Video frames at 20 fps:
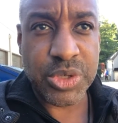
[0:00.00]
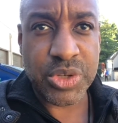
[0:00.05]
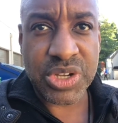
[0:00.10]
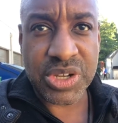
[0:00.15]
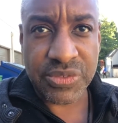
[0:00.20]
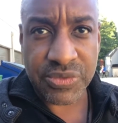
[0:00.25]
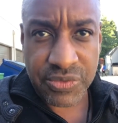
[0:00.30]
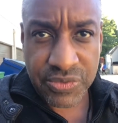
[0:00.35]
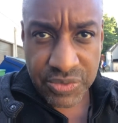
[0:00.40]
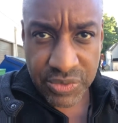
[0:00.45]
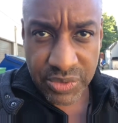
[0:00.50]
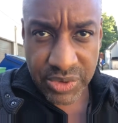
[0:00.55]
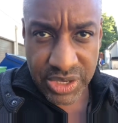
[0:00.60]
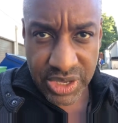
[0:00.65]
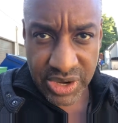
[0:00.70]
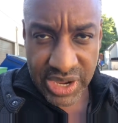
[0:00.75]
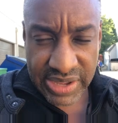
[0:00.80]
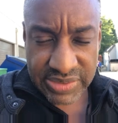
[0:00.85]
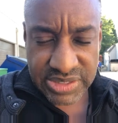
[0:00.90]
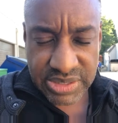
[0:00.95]
you where
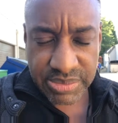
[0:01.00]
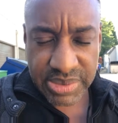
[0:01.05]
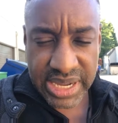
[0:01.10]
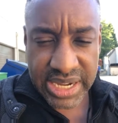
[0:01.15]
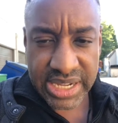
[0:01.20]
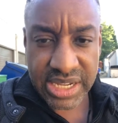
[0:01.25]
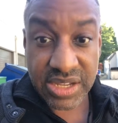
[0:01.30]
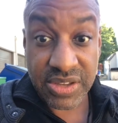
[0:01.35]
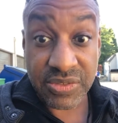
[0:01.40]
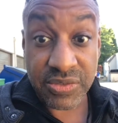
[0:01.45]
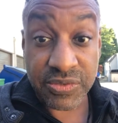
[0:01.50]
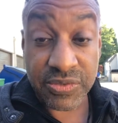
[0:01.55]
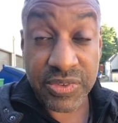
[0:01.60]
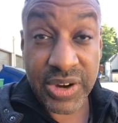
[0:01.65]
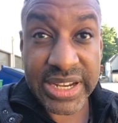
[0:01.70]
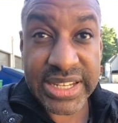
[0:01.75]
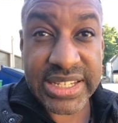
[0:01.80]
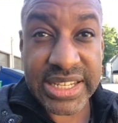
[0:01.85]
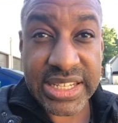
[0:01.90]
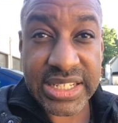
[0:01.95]
you have somebody
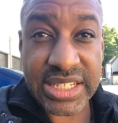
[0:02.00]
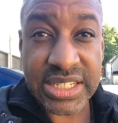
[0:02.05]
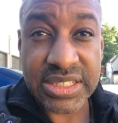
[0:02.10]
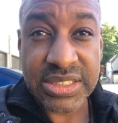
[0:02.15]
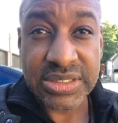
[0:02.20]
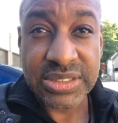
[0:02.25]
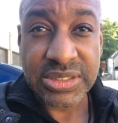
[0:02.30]
confronted